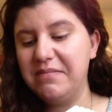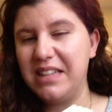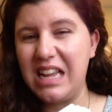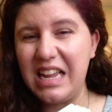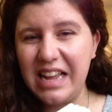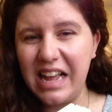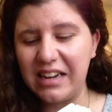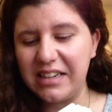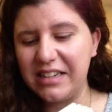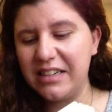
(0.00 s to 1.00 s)

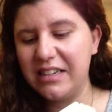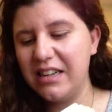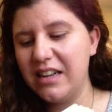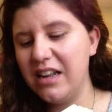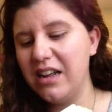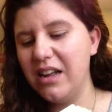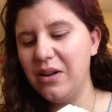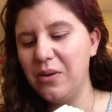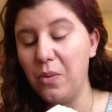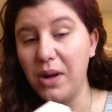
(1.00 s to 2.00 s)
Yuck!
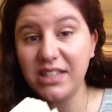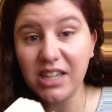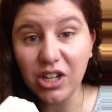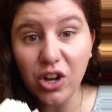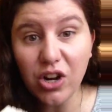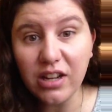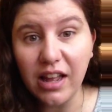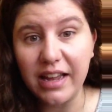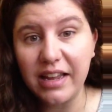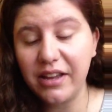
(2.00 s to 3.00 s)
"What's it look
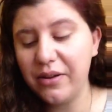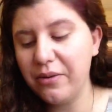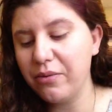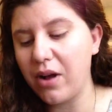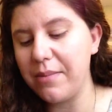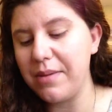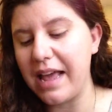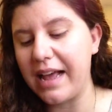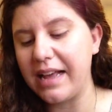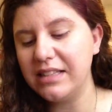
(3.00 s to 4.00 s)
like?" Robbie
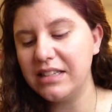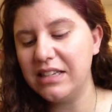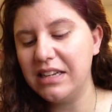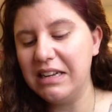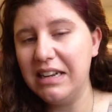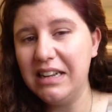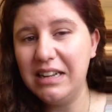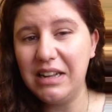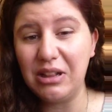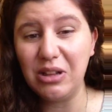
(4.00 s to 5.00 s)
asked.
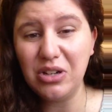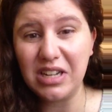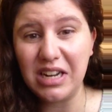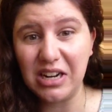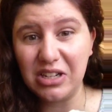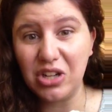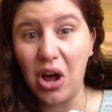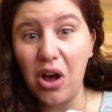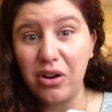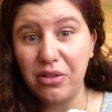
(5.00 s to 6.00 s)
"It looks like a
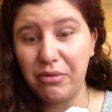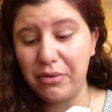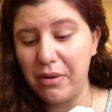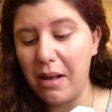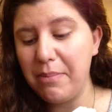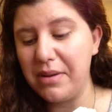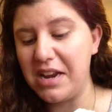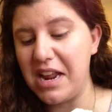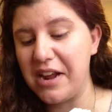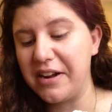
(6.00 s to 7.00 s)
dog threw up in
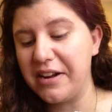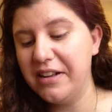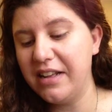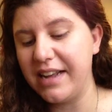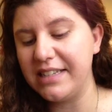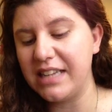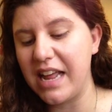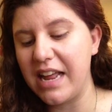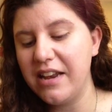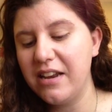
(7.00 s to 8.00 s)
here," I
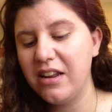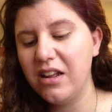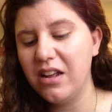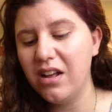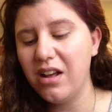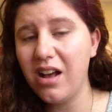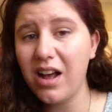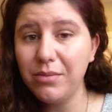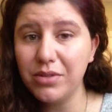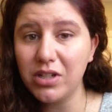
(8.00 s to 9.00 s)
said.
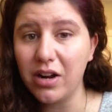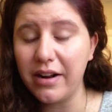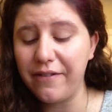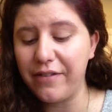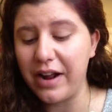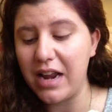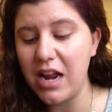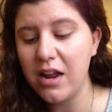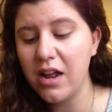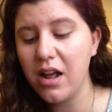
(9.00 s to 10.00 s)
"I'm sorry,
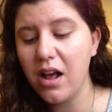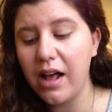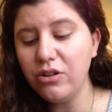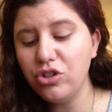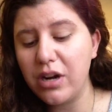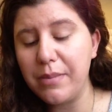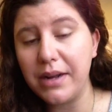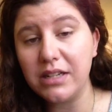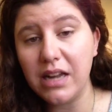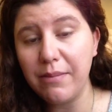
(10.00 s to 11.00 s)
Freddie. I'll share
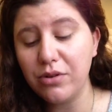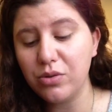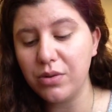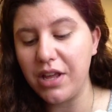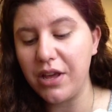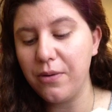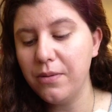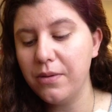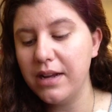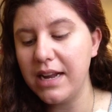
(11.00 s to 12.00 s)
my sandwich with
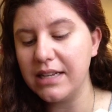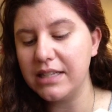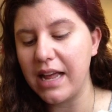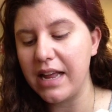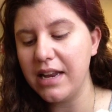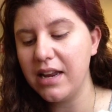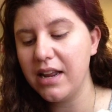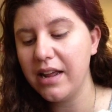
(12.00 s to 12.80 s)
you," he said,